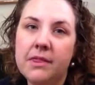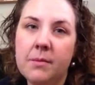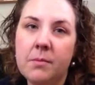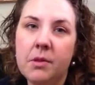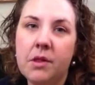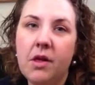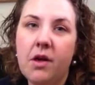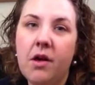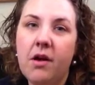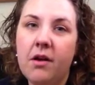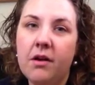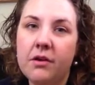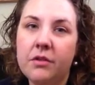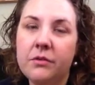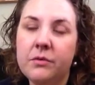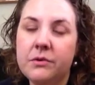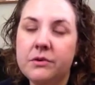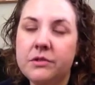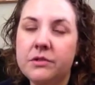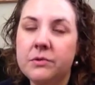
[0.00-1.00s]
them along
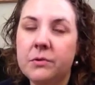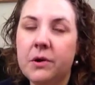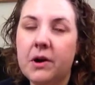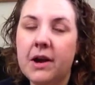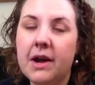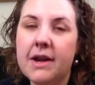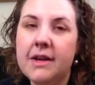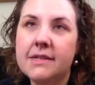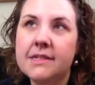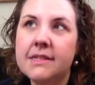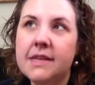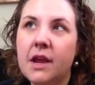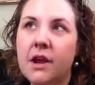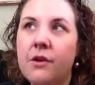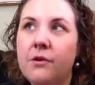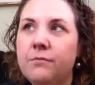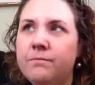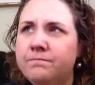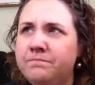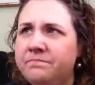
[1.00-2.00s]
through a story.
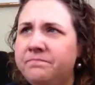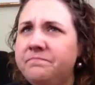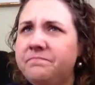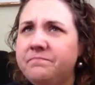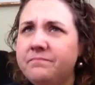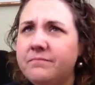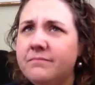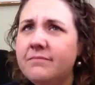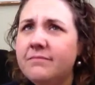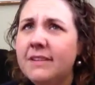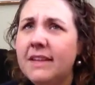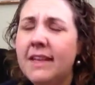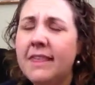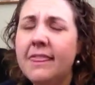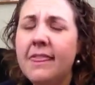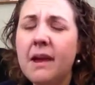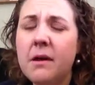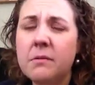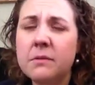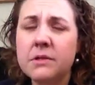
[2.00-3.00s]
So
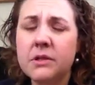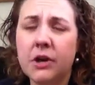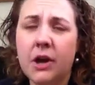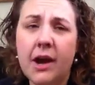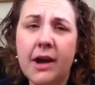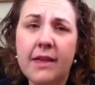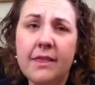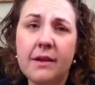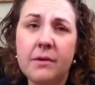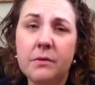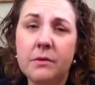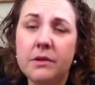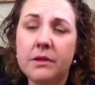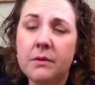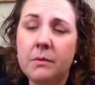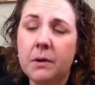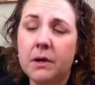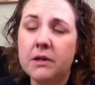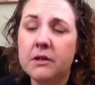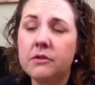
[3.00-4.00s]
that was great. That really
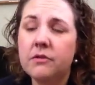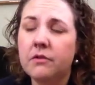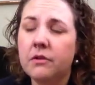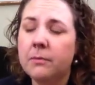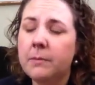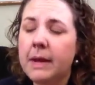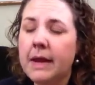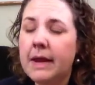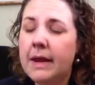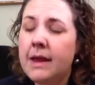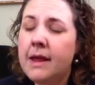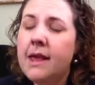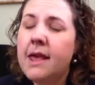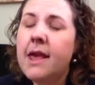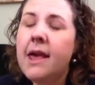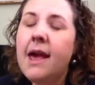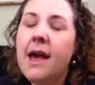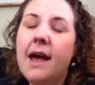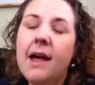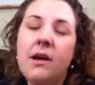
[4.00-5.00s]
worked for me.
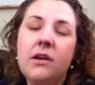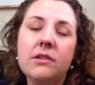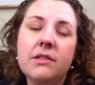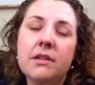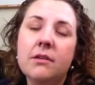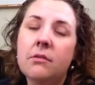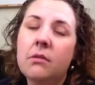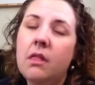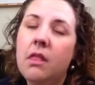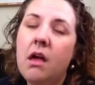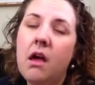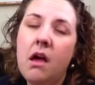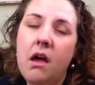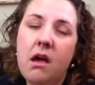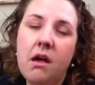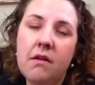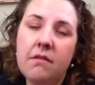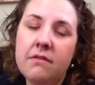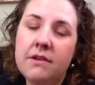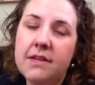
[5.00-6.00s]
I also
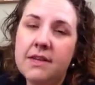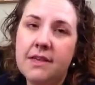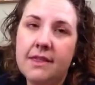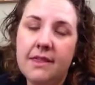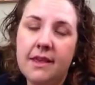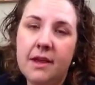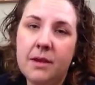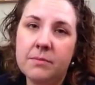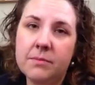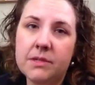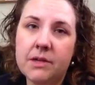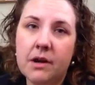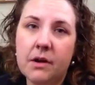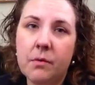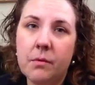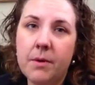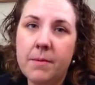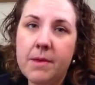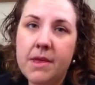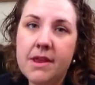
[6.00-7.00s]
loved the Hempstock
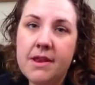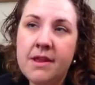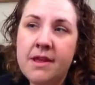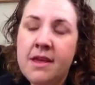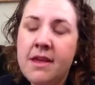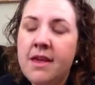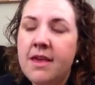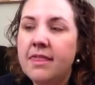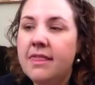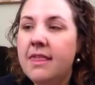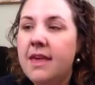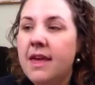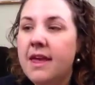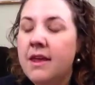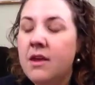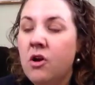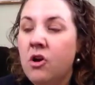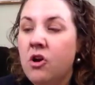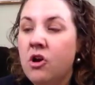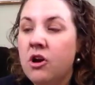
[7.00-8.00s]
women.
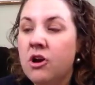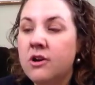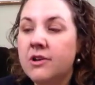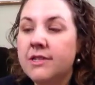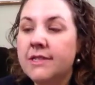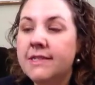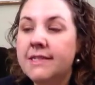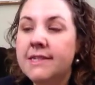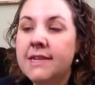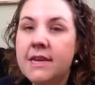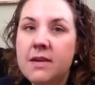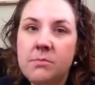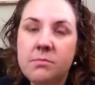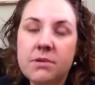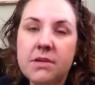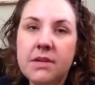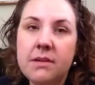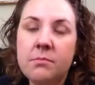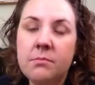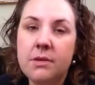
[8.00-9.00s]
They are
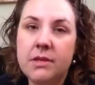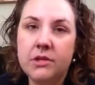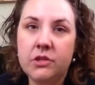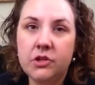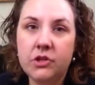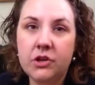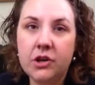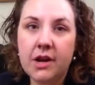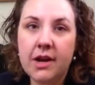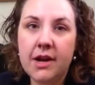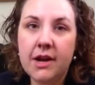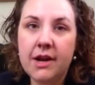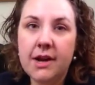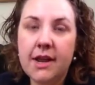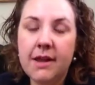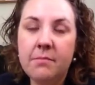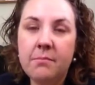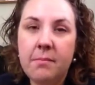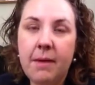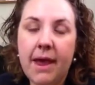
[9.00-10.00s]
steeped in mystery
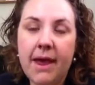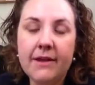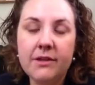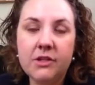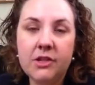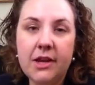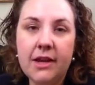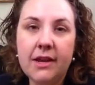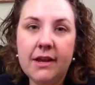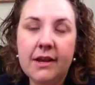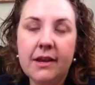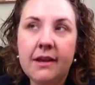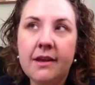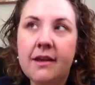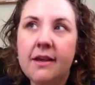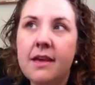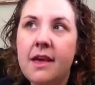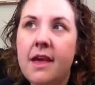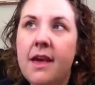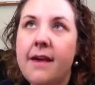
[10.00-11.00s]
and magic.
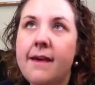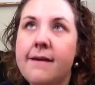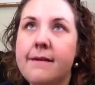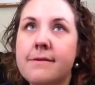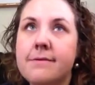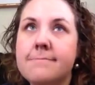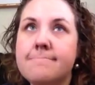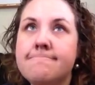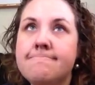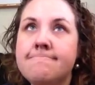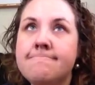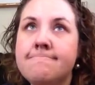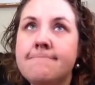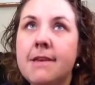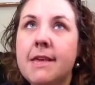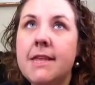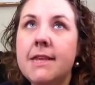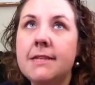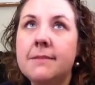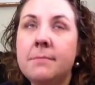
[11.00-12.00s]

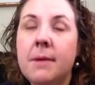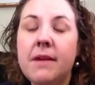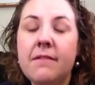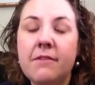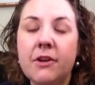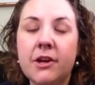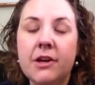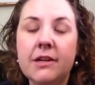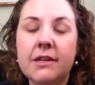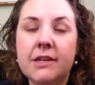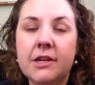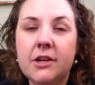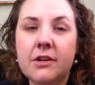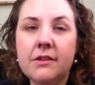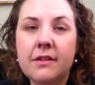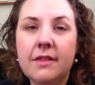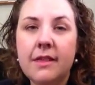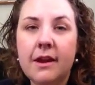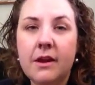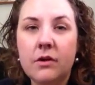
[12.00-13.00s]
It is made very clear
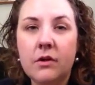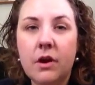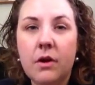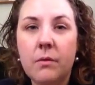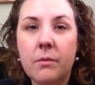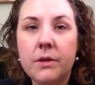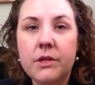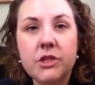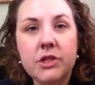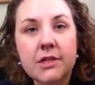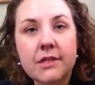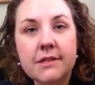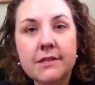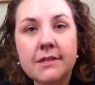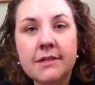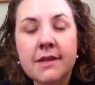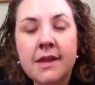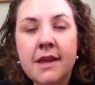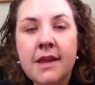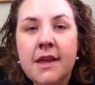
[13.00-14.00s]
that they are not
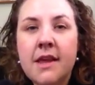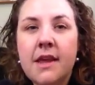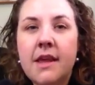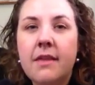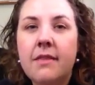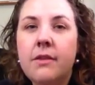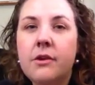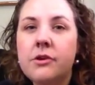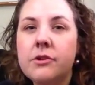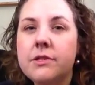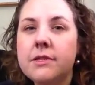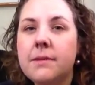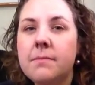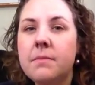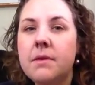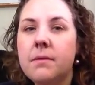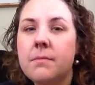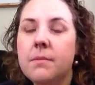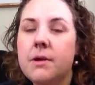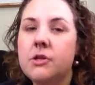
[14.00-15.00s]
witches. There's
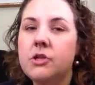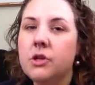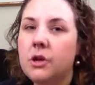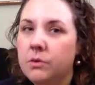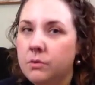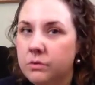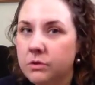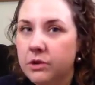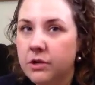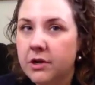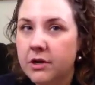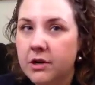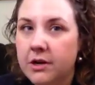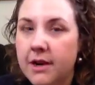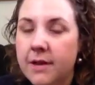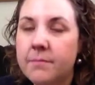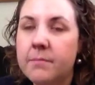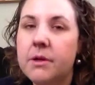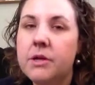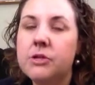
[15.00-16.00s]
something much older
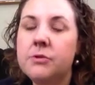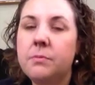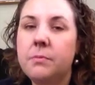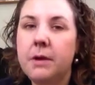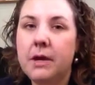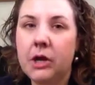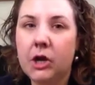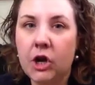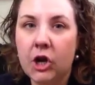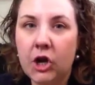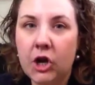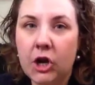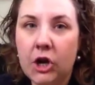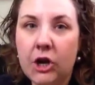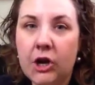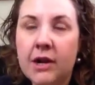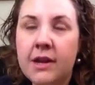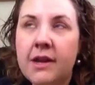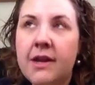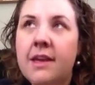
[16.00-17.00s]
and much
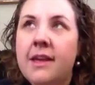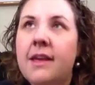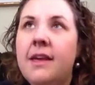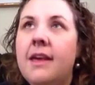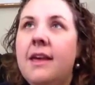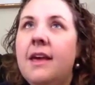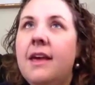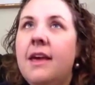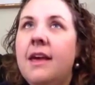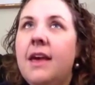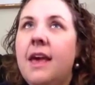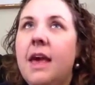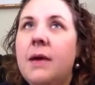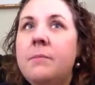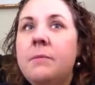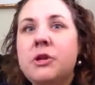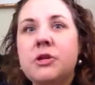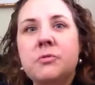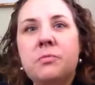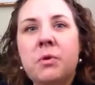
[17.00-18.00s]
bigger
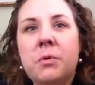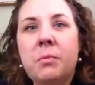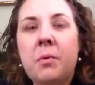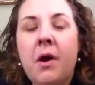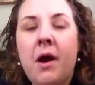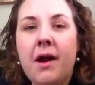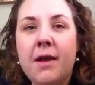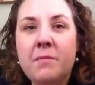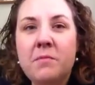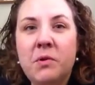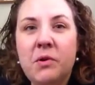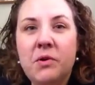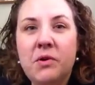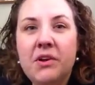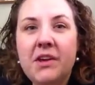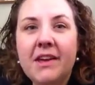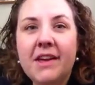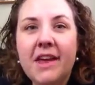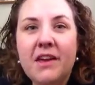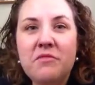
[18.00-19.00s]
and much more
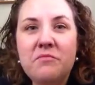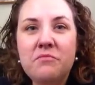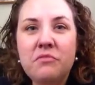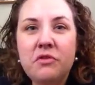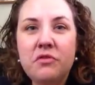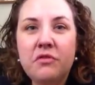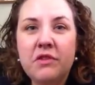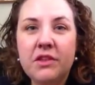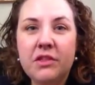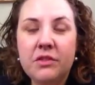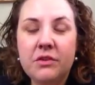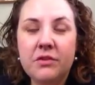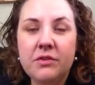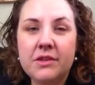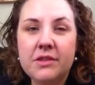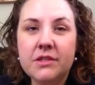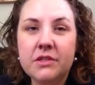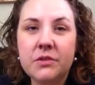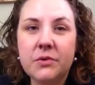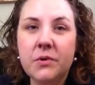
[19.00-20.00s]
primal kind of moving through
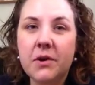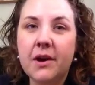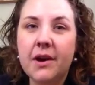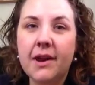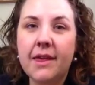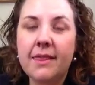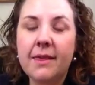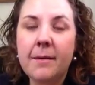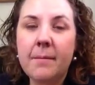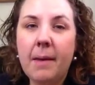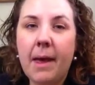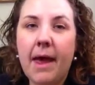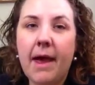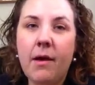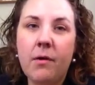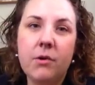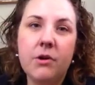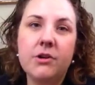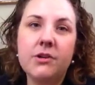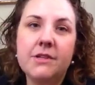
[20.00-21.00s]
the story that
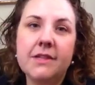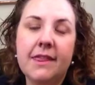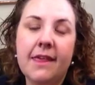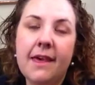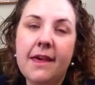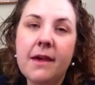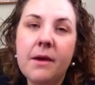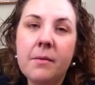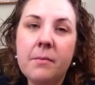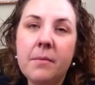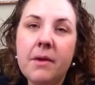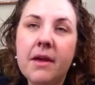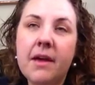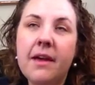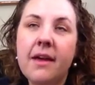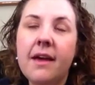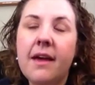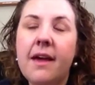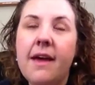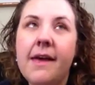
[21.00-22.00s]
powers them.
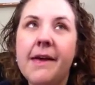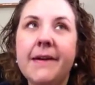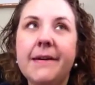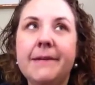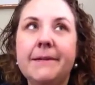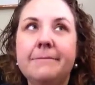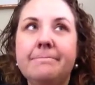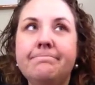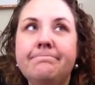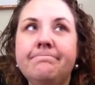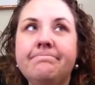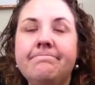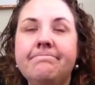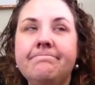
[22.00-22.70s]
And